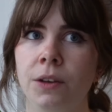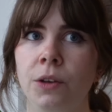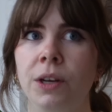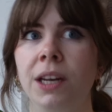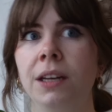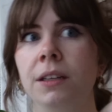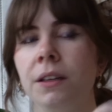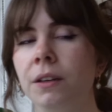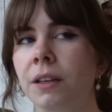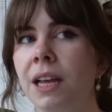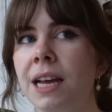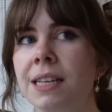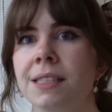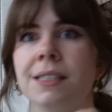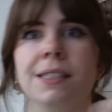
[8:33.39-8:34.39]
you need a little
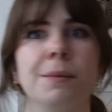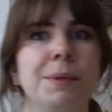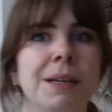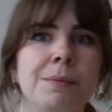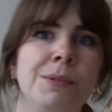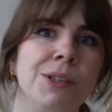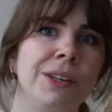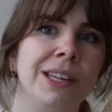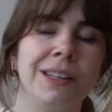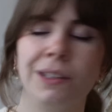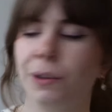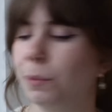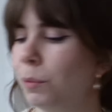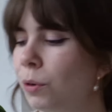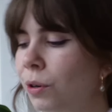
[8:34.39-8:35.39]
less, and sometimes you need a
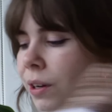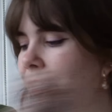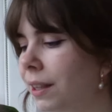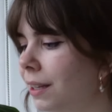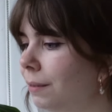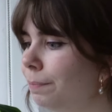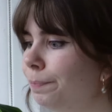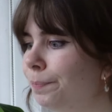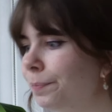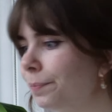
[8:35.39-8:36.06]
little more, and then